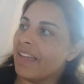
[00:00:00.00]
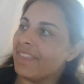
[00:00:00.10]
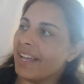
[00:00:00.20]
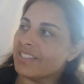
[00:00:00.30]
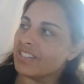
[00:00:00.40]

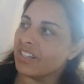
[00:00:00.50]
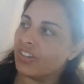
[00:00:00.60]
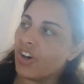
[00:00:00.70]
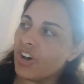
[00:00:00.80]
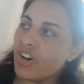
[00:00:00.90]
That's the
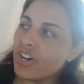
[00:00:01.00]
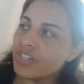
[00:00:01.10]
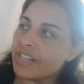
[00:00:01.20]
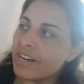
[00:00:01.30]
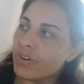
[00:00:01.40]

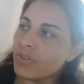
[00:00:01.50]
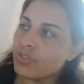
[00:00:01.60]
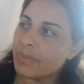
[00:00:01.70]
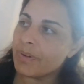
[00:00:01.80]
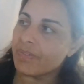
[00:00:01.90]
long, narrow
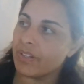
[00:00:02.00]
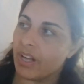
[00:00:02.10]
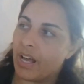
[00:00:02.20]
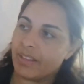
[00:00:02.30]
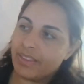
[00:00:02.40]
strip of
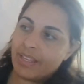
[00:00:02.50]
cloth